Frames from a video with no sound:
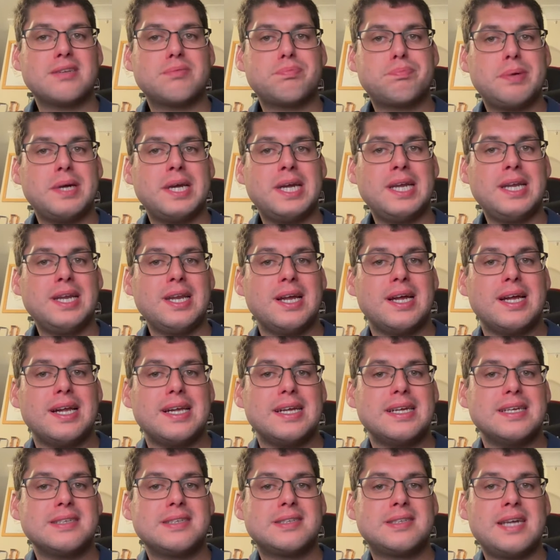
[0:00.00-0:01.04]
been
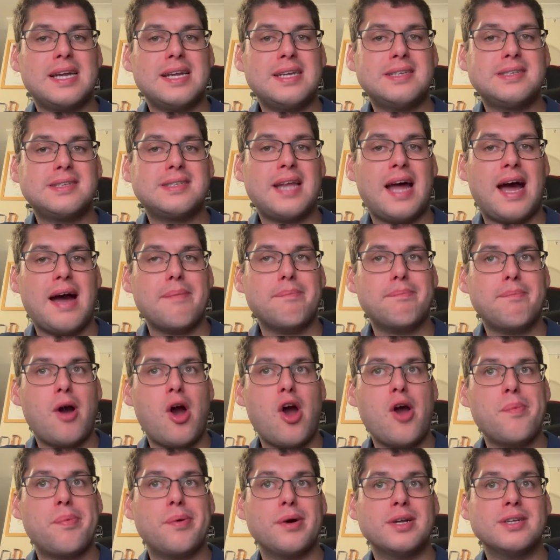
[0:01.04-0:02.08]
since that
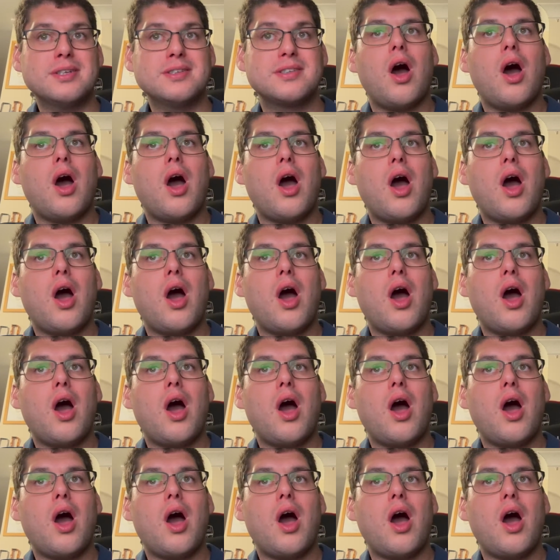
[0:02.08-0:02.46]
moment.